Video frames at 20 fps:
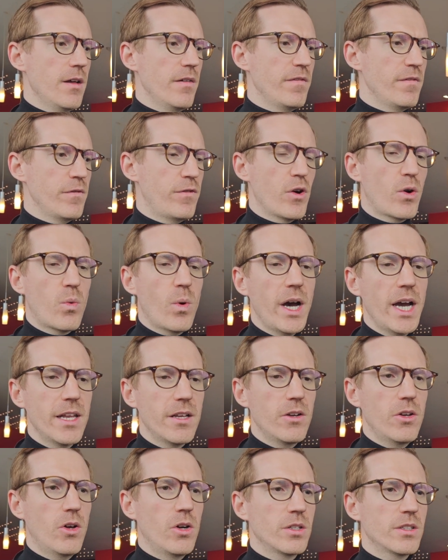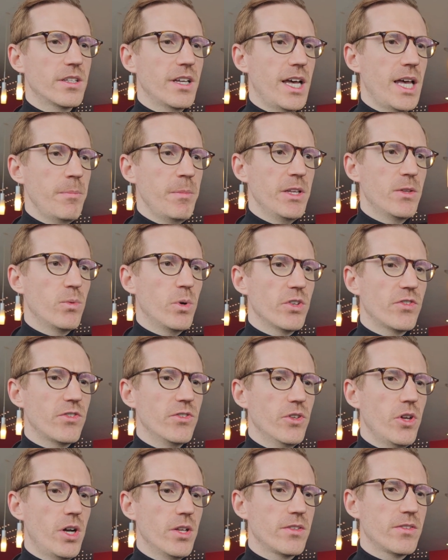for quite a long time it was
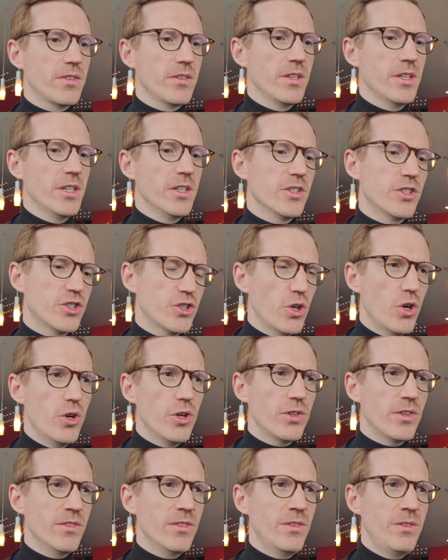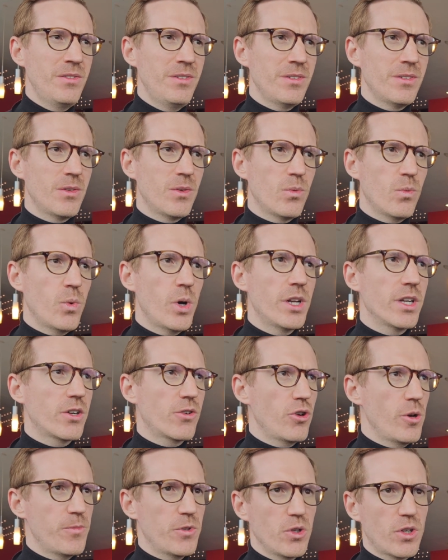not certain what a
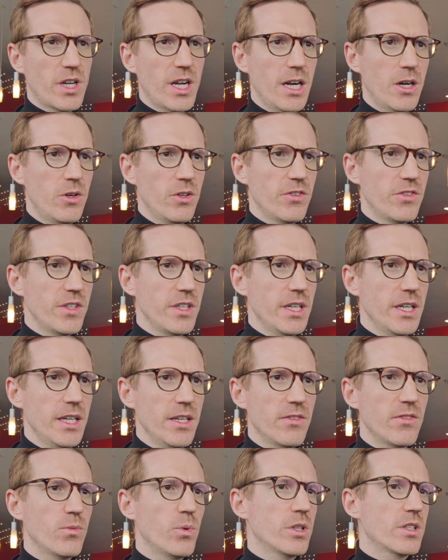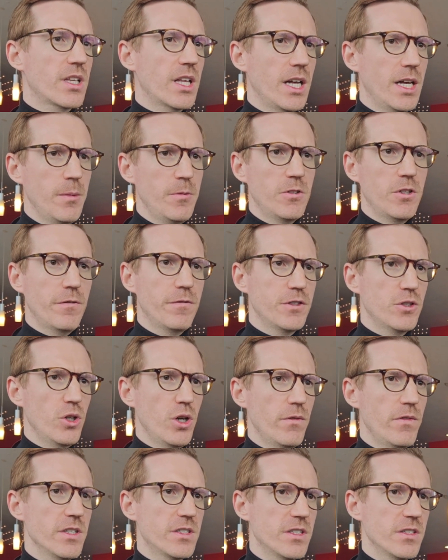cryptocurrency is, what type of
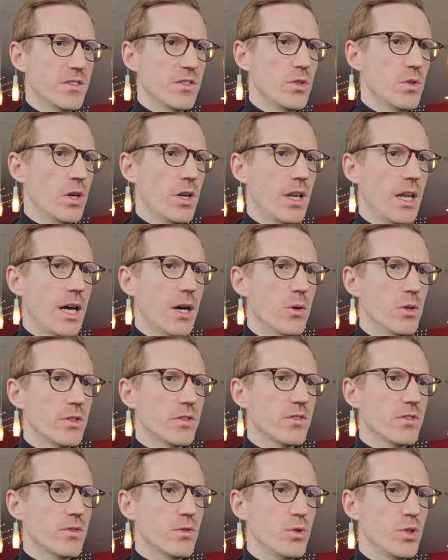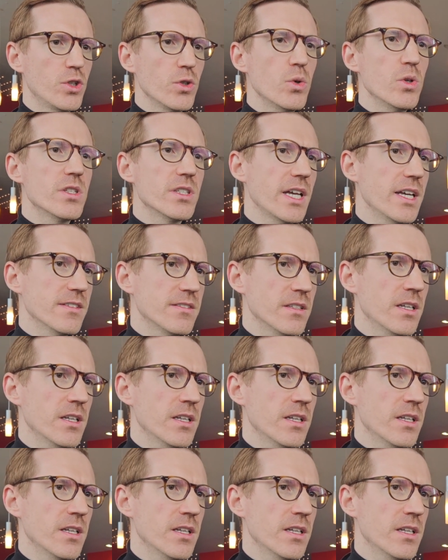services you are allowed to use as an